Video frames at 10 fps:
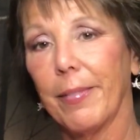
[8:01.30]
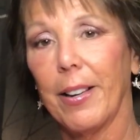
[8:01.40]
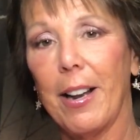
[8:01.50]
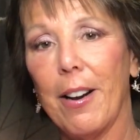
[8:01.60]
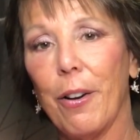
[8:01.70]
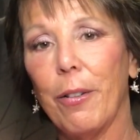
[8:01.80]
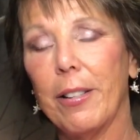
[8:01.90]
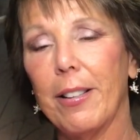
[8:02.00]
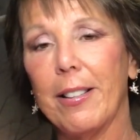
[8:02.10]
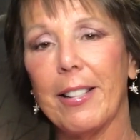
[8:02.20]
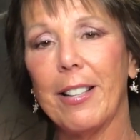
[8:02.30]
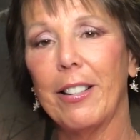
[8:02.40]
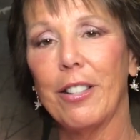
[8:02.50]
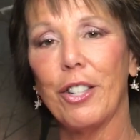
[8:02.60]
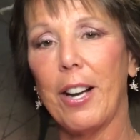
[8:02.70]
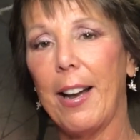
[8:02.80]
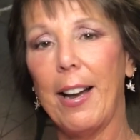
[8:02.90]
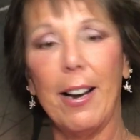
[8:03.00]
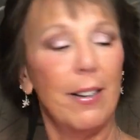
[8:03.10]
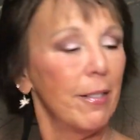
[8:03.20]
I know it's a
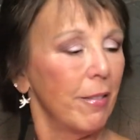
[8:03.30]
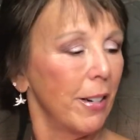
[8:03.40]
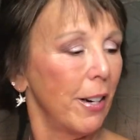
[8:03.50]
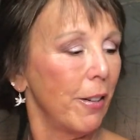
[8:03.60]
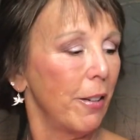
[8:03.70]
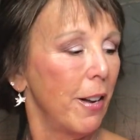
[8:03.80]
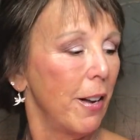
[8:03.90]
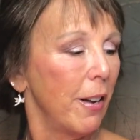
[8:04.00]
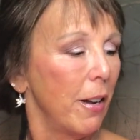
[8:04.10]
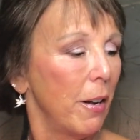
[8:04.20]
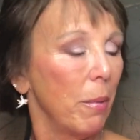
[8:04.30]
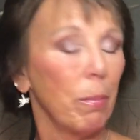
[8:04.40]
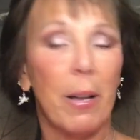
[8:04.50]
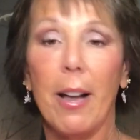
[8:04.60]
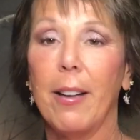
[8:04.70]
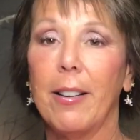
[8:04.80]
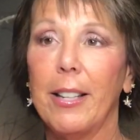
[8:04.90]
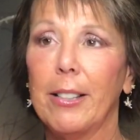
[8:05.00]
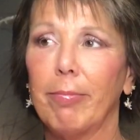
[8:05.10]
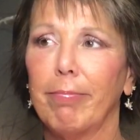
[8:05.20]
cliche, you know,
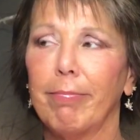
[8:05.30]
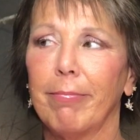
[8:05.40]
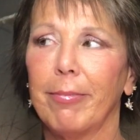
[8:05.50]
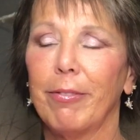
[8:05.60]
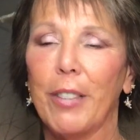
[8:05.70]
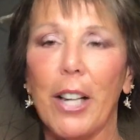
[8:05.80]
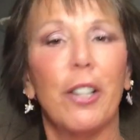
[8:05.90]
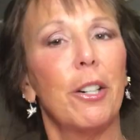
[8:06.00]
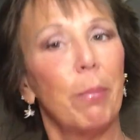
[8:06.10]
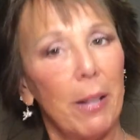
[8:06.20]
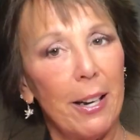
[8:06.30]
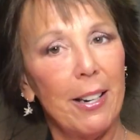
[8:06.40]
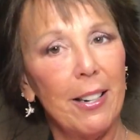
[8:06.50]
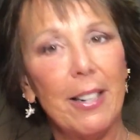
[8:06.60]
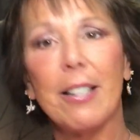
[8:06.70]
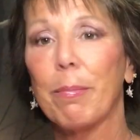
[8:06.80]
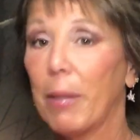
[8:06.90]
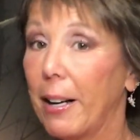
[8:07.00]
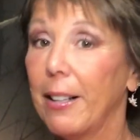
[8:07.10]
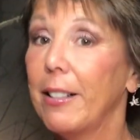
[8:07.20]
failure to plan is
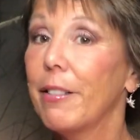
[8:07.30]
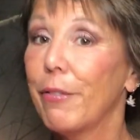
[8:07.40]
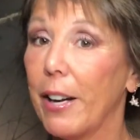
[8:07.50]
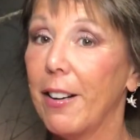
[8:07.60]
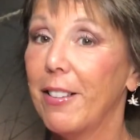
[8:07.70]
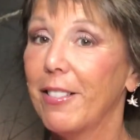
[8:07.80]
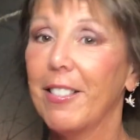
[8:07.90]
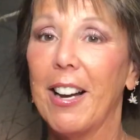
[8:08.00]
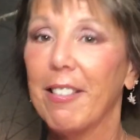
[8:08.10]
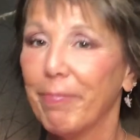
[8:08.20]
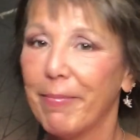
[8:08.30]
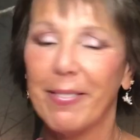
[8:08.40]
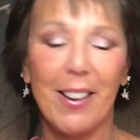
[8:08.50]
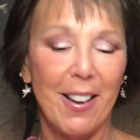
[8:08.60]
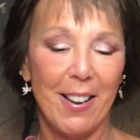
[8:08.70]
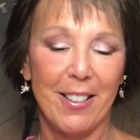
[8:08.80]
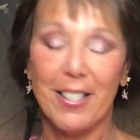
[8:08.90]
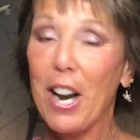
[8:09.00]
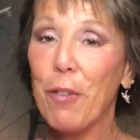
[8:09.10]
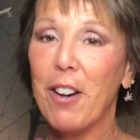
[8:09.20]
planning to fail. It's
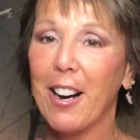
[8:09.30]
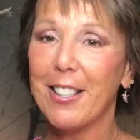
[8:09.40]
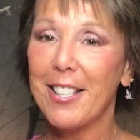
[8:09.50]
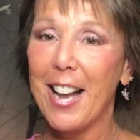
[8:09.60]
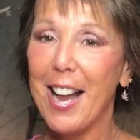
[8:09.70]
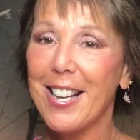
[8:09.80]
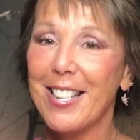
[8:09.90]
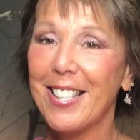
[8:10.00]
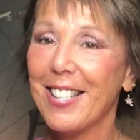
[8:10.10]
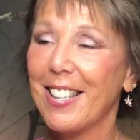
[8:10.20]
not rocket science.